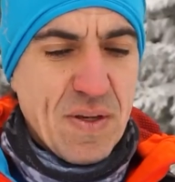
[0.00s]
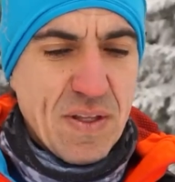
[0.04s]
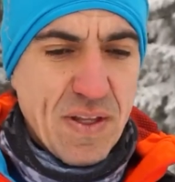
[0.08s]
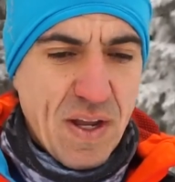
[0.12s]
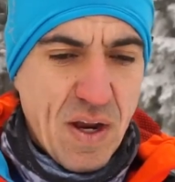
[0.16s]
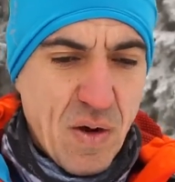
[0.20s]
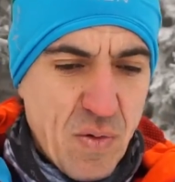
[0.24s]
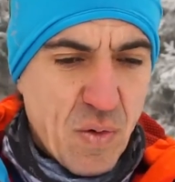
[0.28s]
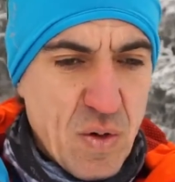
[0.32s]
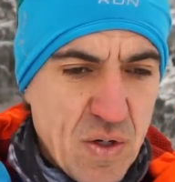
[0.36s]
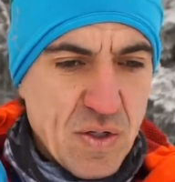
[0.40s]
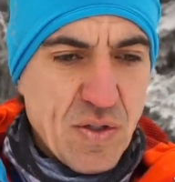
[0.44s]
that I
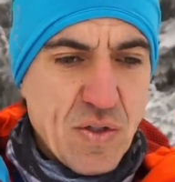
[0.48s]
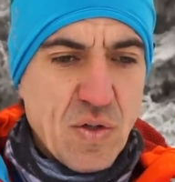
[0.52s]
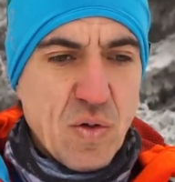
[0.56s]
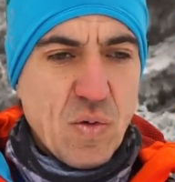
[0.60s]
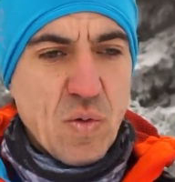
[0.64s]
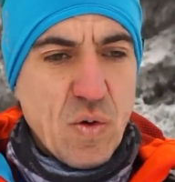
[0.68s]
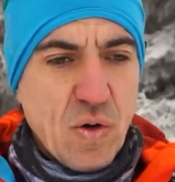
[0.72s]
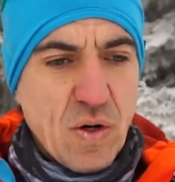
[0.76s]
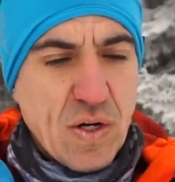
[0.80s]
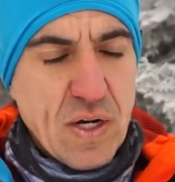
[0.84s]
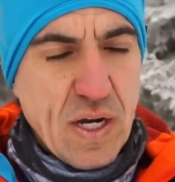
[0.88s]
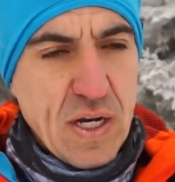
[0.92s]
want to
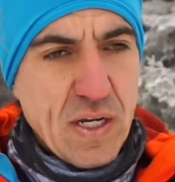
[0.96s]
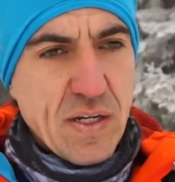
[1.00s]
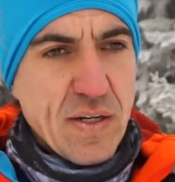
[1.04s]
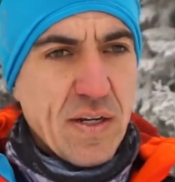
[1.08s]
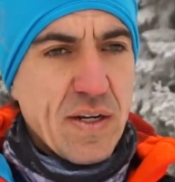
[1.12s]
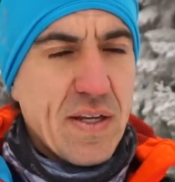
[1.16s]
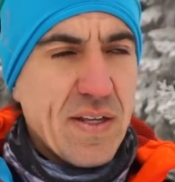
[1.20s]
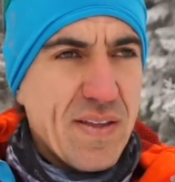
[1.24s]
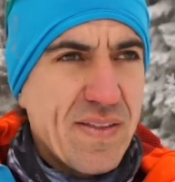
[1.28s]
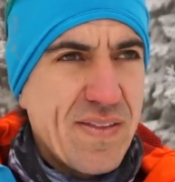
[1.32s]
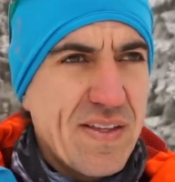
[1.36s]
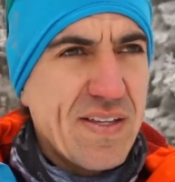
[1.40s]
work on
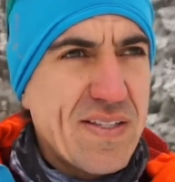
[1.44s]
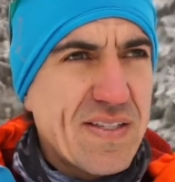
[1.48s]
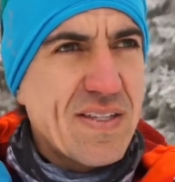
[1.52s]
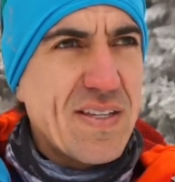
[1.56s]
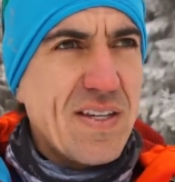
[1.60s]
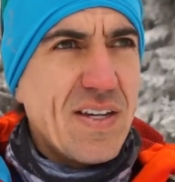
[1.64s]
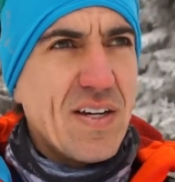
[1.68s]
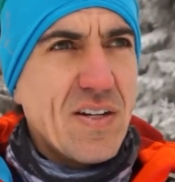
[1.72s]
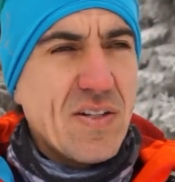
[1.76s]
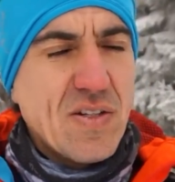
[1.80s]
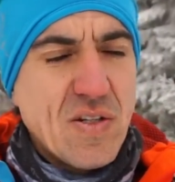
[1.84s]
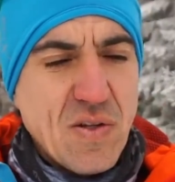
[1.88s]
this
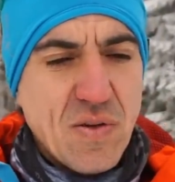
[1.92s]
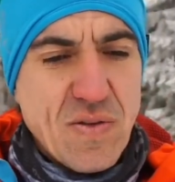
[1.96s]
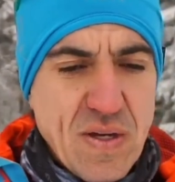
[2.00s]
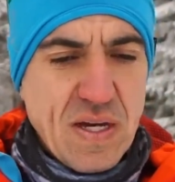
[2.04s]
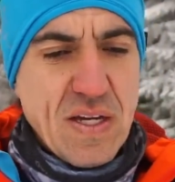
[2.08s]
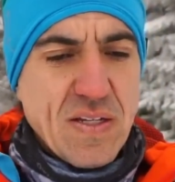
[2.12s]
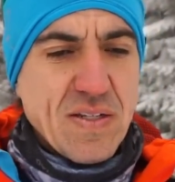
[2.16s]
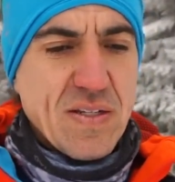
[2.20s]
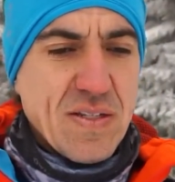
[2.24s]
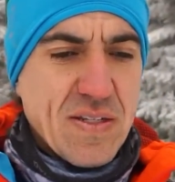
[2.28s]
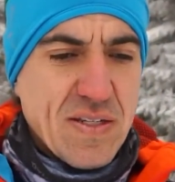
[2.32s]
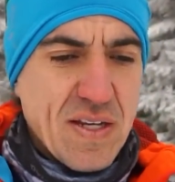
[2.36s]
year,
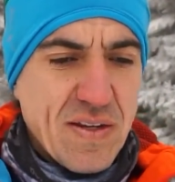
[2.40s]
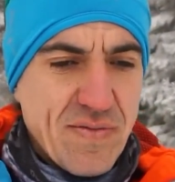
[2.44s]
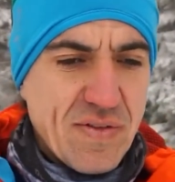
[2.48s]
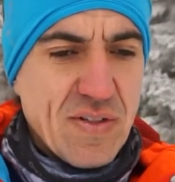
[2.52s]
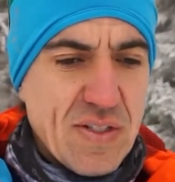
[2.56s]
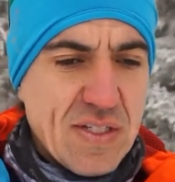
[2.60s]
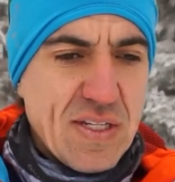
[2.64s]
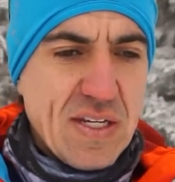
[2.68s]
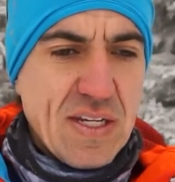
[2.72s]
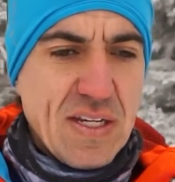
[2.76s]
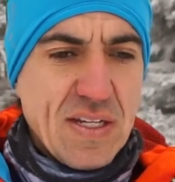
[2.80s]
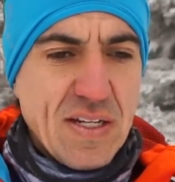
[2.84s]

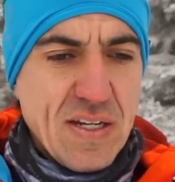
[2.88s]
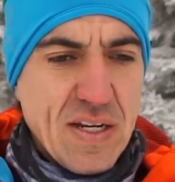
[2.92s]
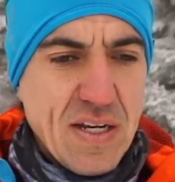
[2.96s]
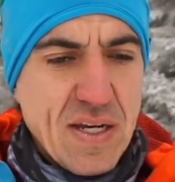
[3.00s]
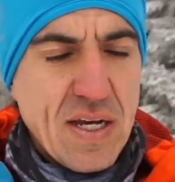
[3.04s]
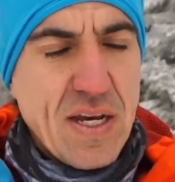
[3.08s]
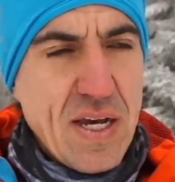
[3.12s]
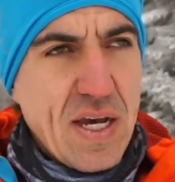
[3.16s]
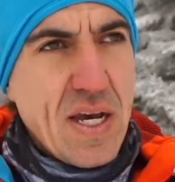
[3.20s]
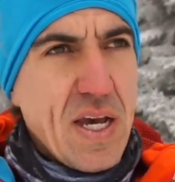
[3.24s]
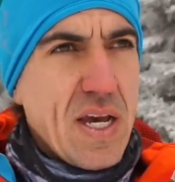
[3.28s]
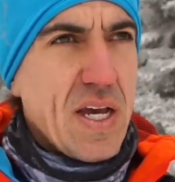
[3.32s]
2017,
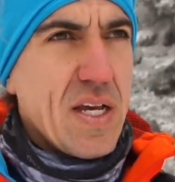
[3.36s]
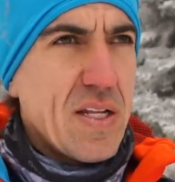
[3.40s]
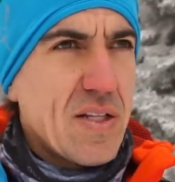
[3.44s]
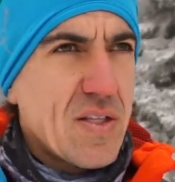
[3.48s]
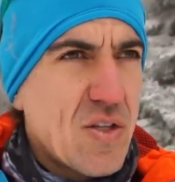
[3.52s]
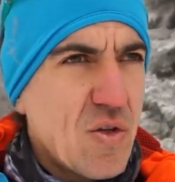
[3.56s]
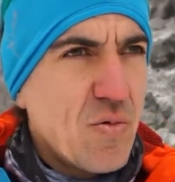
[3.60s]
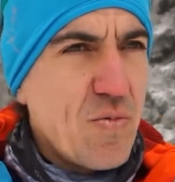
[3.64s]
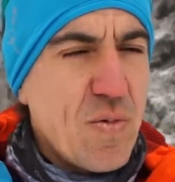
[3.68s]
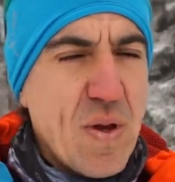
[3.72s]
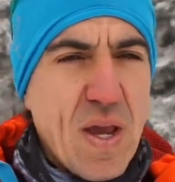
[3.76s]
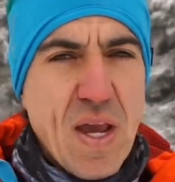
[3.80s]
to
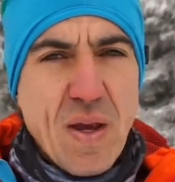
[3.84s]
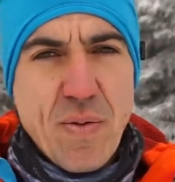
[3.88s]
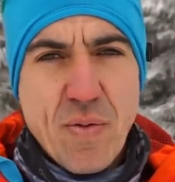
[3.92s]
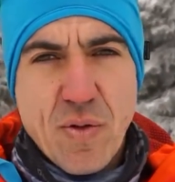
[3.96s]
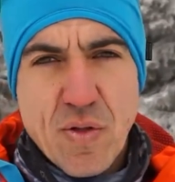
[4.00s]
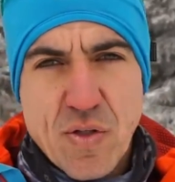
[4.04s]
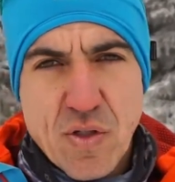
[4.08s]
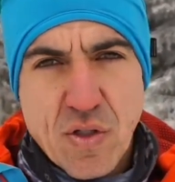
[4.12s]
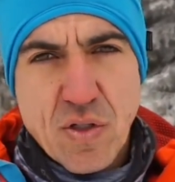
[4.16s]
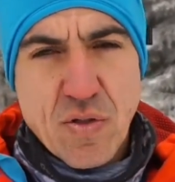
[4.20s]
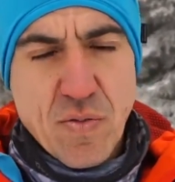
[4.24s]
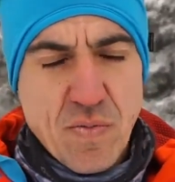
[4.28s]
be able
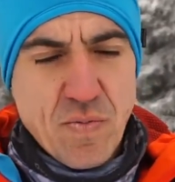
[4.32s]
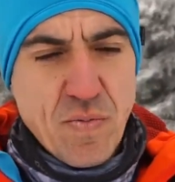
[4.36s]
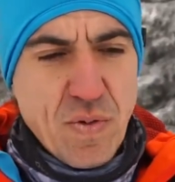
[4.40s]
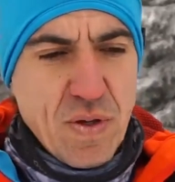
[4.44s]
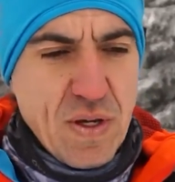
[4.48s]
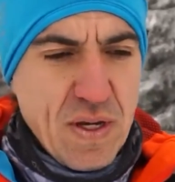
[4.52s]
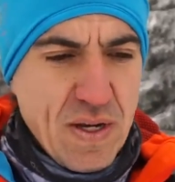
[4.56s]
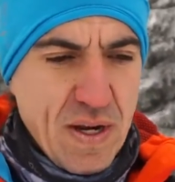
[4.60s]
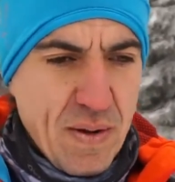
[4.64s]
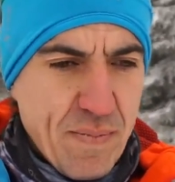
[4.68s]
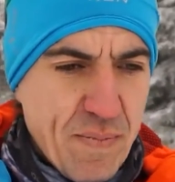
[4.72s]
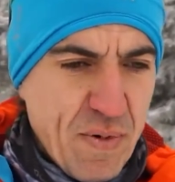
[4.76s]
to
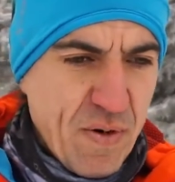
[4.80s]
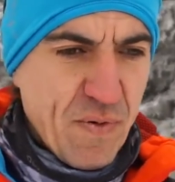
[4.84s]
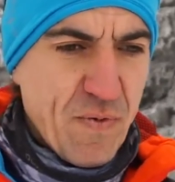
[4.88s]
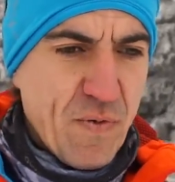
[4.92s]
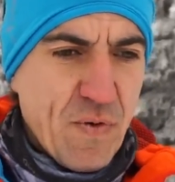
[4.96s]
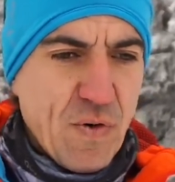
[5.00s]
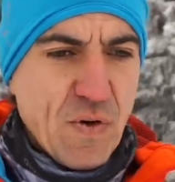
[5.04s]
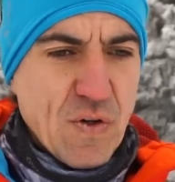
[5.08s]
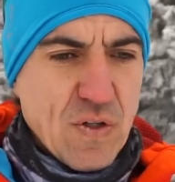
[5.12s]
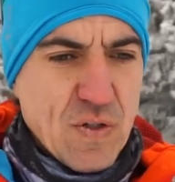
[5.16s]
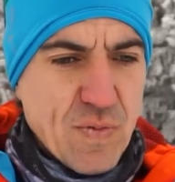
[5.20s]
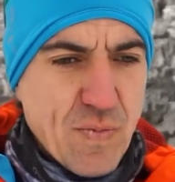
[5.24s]
compete at my
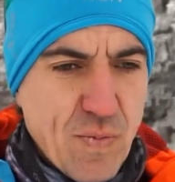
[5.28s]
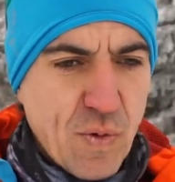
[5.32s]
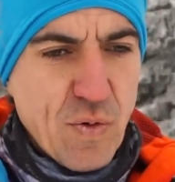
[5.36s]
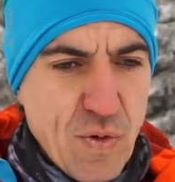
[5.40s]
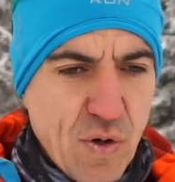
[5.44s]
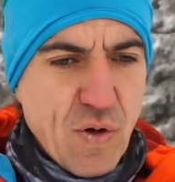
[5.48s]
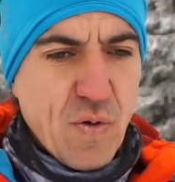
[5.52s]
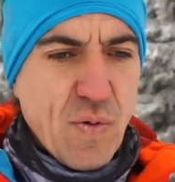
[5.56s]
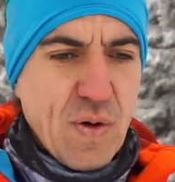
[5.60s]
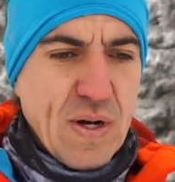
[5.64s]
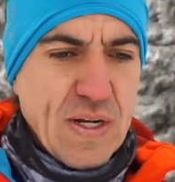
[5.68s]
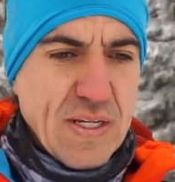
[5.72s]
first
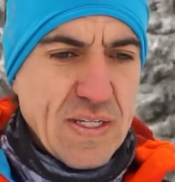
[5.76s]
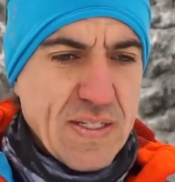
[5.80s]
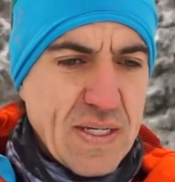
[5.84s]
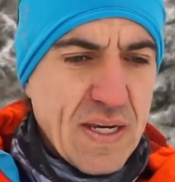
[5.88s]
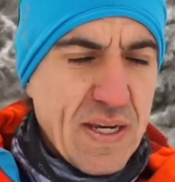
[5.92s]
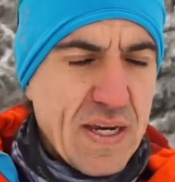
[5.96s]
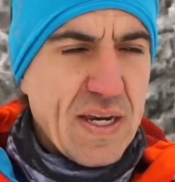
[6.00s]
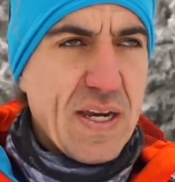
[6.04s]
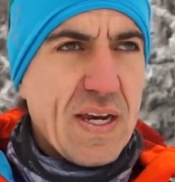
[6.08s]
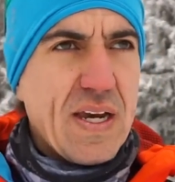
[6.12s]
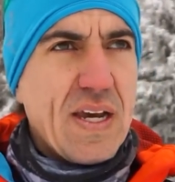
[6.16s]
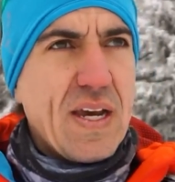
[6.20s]
spoiler race
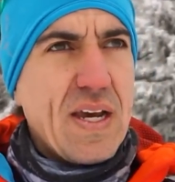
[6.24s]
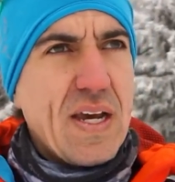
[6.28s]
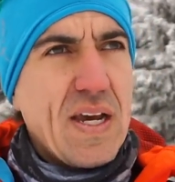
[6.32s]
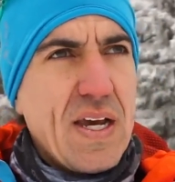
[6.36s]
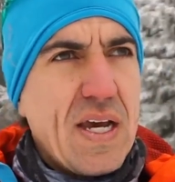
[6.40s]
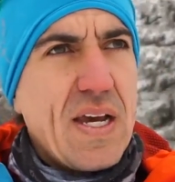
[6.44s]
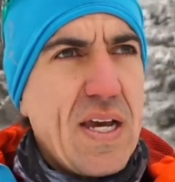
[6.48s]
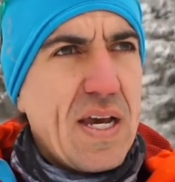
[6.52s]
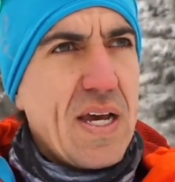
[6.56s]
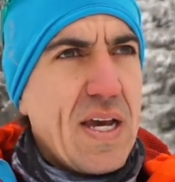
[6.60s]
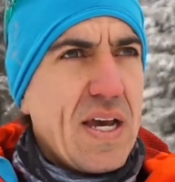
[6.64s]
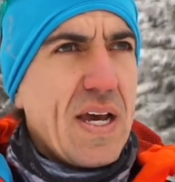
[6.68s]

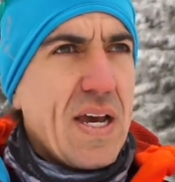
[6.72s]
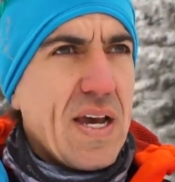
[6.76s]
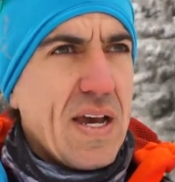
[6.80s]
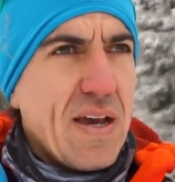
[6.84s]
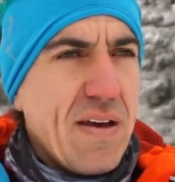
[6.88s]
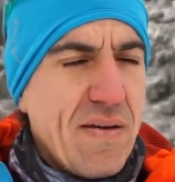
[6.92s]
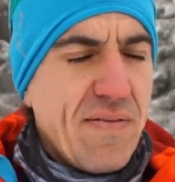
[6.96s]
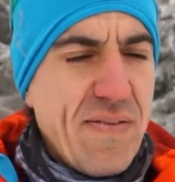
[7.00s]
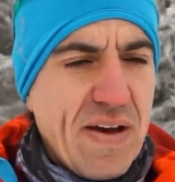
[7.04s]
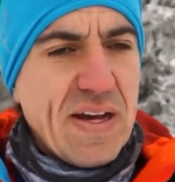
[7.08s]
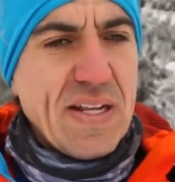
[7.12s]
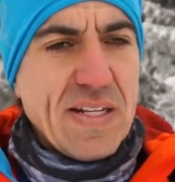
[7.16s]

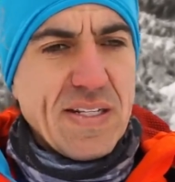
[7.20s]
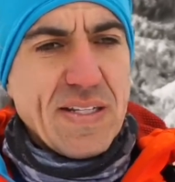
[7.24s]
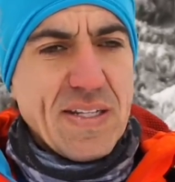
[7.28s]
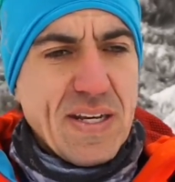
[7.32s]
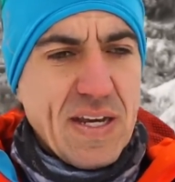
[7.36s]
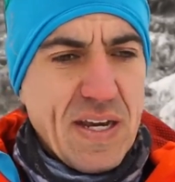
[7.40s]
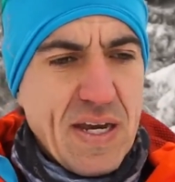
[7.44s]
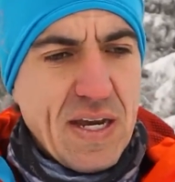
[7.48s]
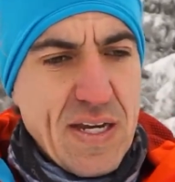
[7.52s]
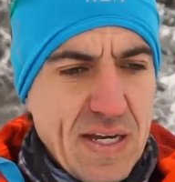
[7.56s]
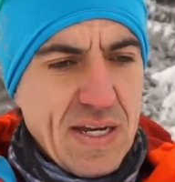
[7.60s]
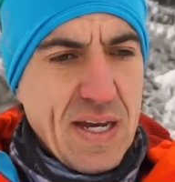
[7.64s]
event
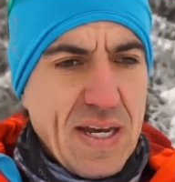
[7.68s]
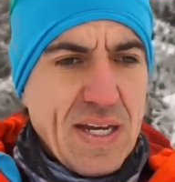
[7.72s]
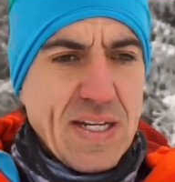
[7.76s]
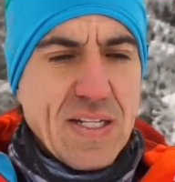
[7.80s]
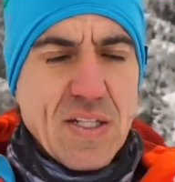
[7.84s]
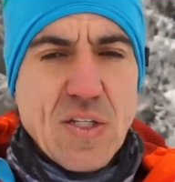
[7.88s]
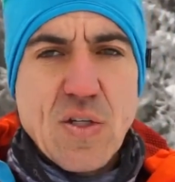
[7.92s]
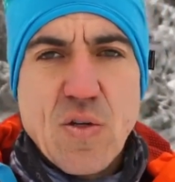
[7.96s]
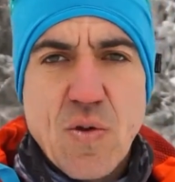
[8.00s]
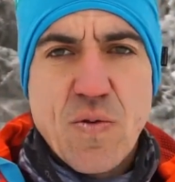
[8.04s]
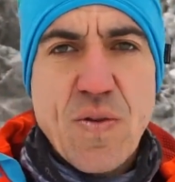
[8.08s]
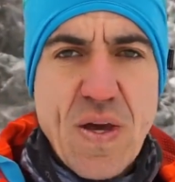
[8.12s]
in
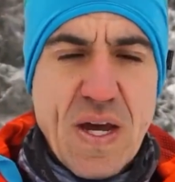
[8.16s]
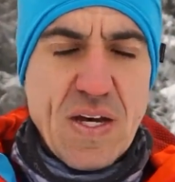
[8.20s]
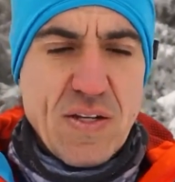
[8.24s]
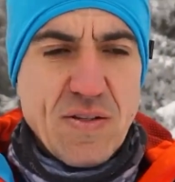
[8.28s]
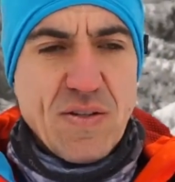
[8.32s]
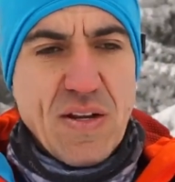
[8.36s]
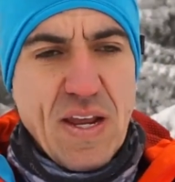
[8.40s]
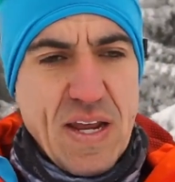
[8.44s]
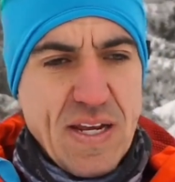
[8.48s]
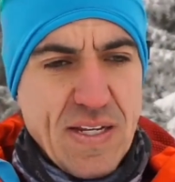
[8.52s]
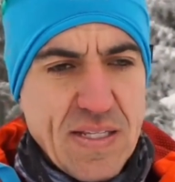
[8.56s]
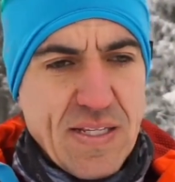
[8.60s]

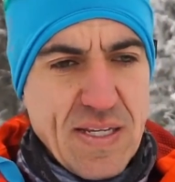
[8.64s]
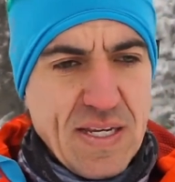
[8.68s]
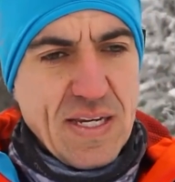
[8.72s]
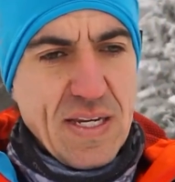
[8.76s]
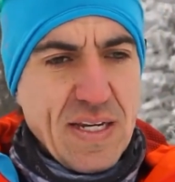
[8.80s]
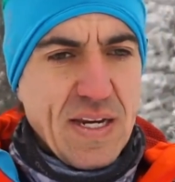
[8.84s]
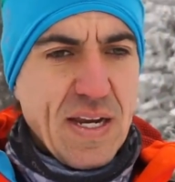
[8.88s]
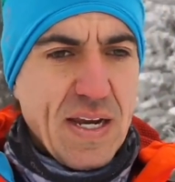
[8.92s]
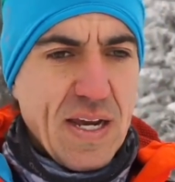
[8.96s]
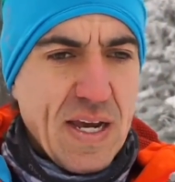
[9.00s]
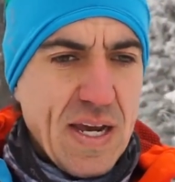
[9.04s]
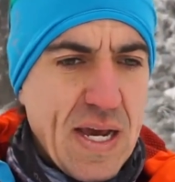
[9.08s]

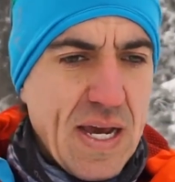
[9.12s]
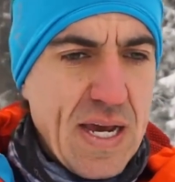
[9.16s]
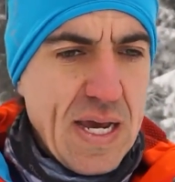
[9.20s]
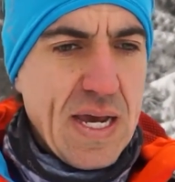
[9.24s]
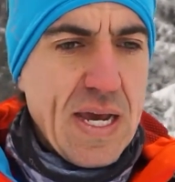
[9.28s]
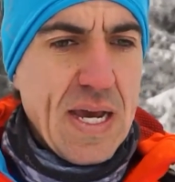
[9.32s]
2018.